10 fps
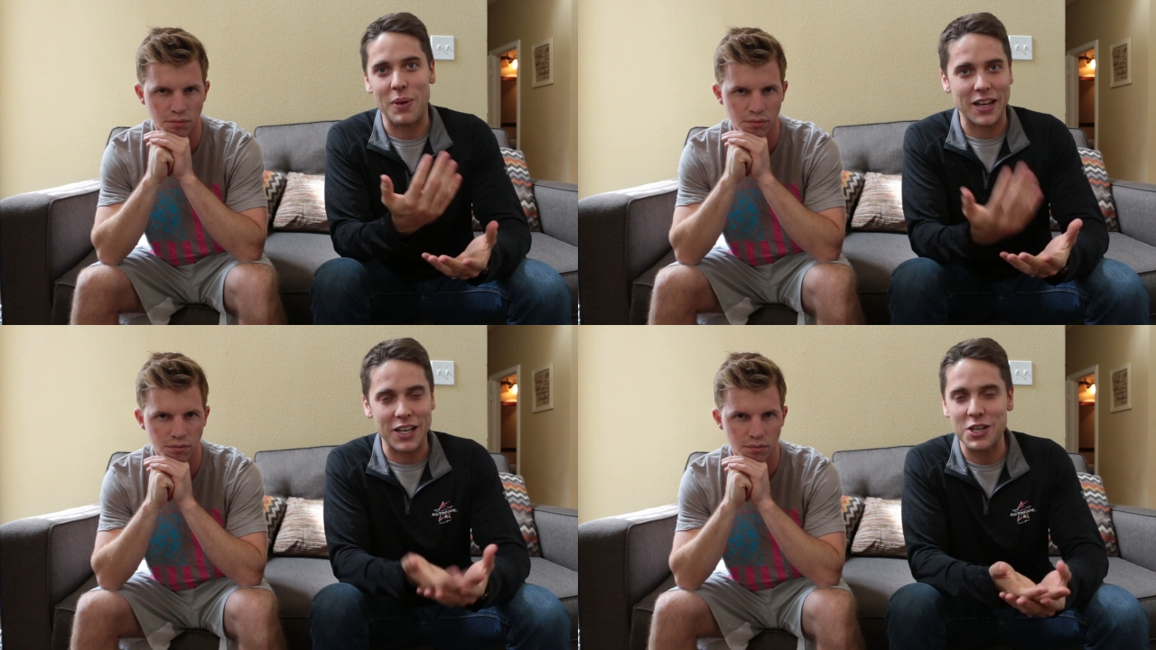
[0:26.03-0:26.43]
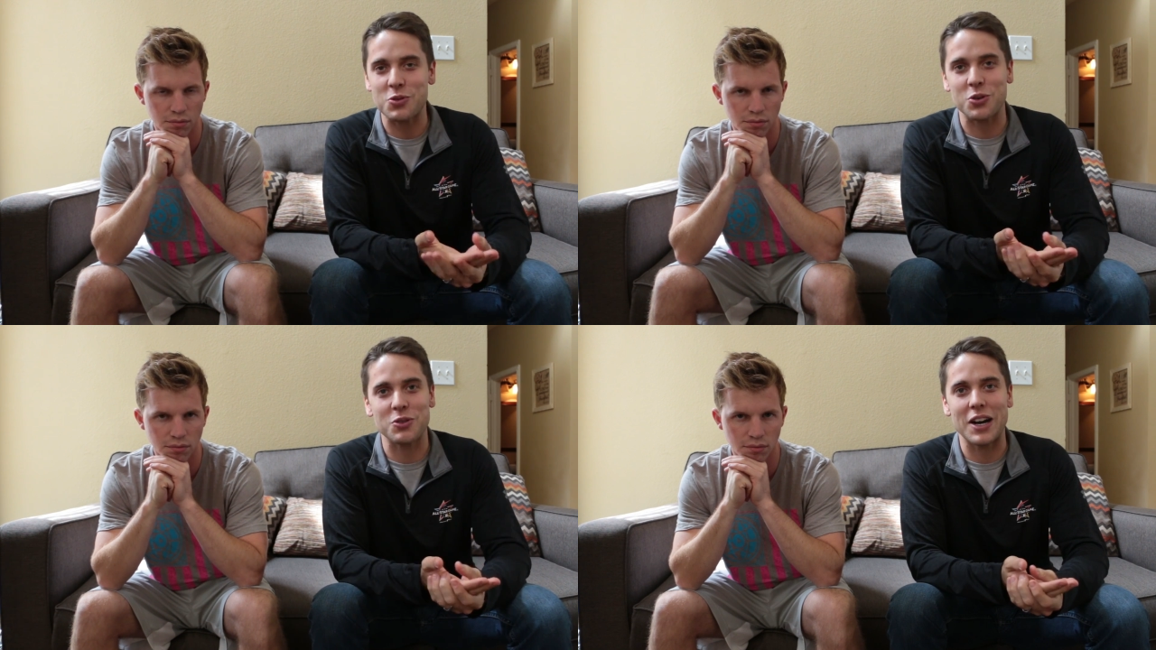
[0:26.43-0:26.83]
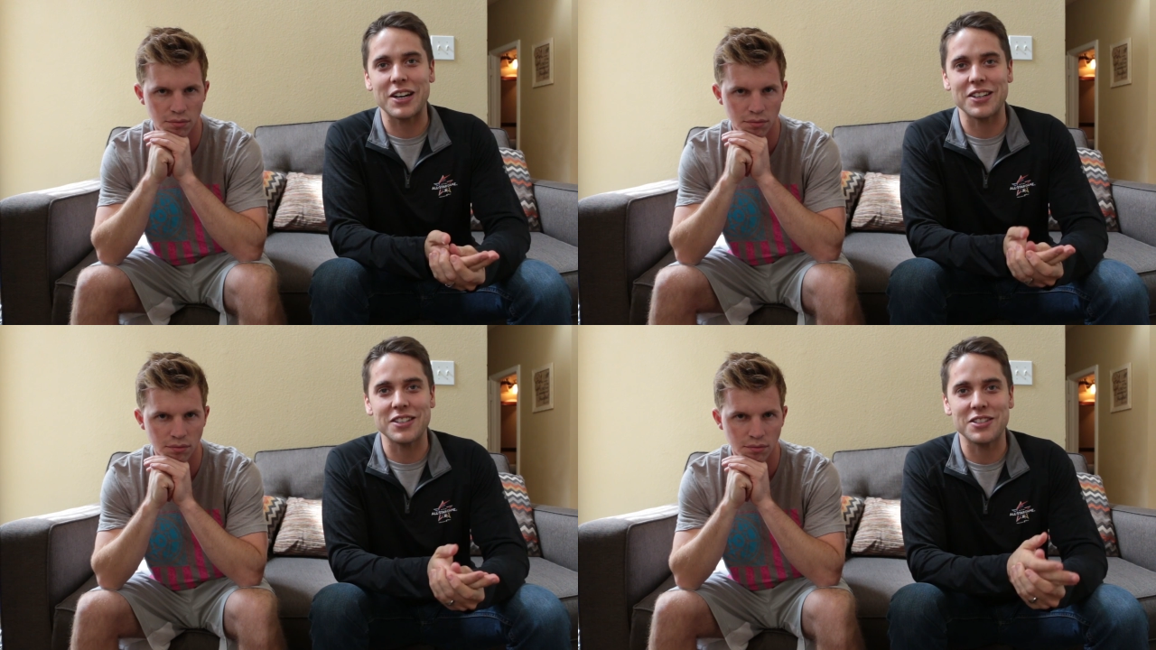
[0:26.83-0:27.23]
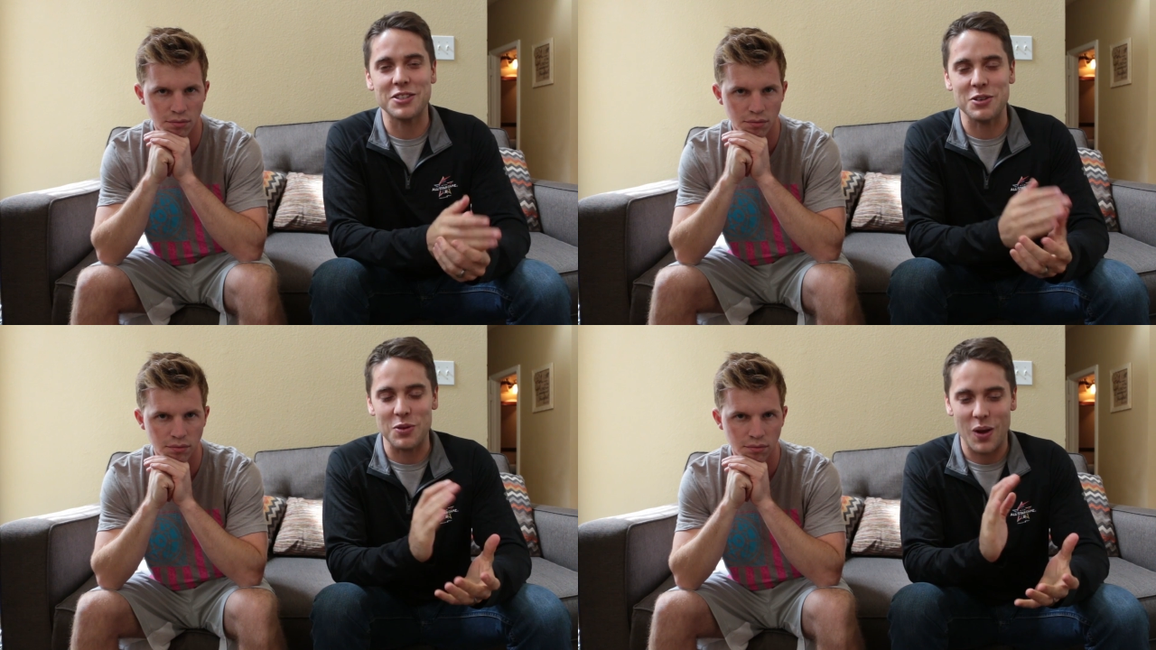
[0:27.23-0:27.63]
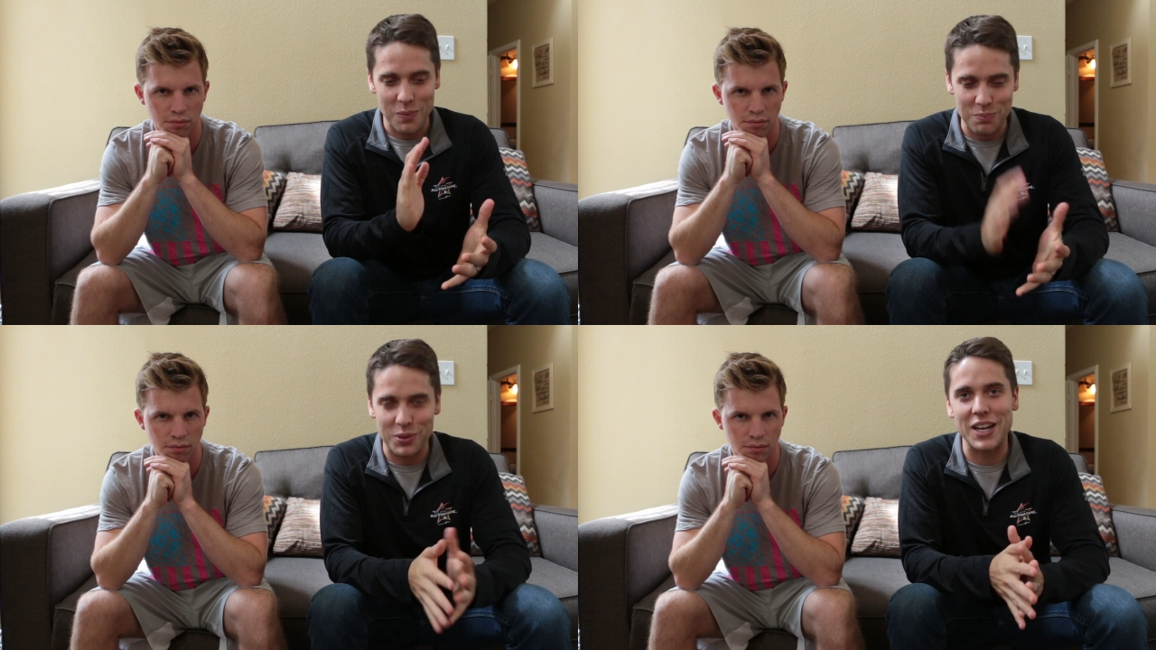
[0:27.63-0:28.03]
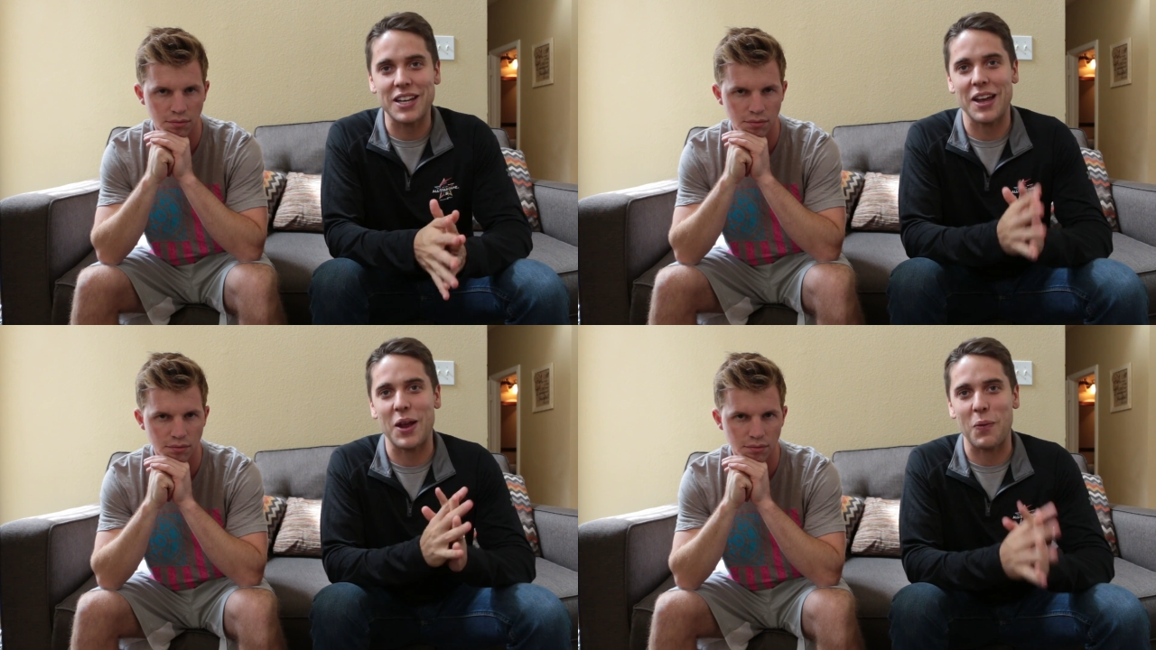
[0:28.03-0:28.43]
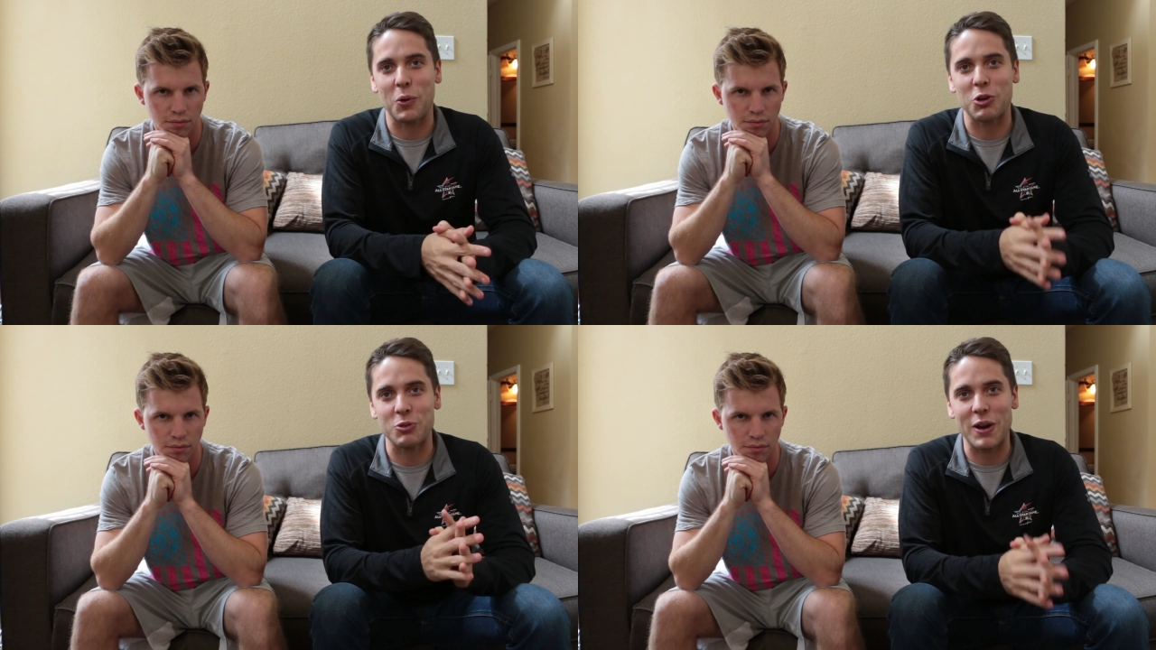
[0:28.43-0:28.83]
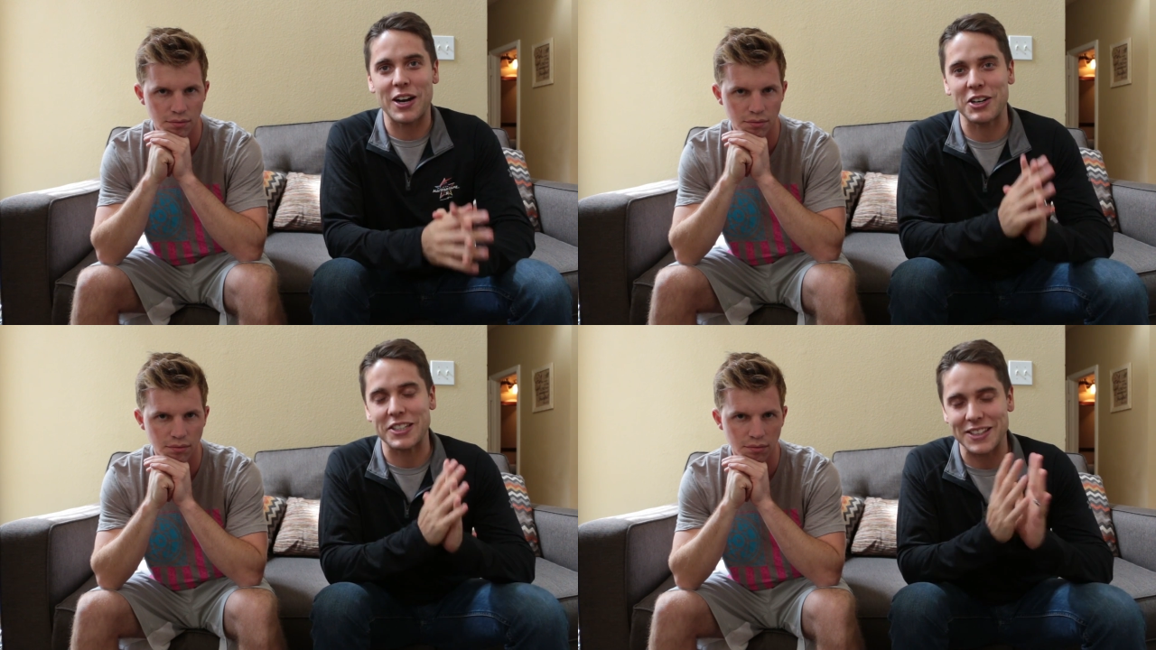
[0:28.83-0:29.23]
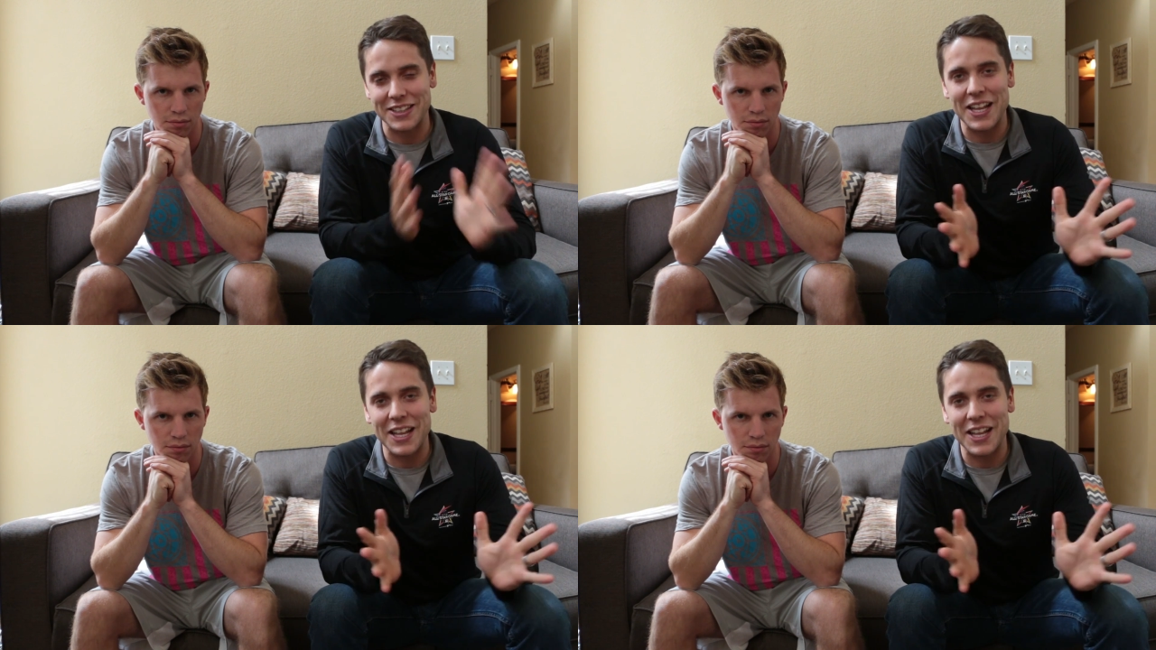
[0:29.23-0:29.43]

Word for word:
Speaker 1: by Guinness World Records to break a world record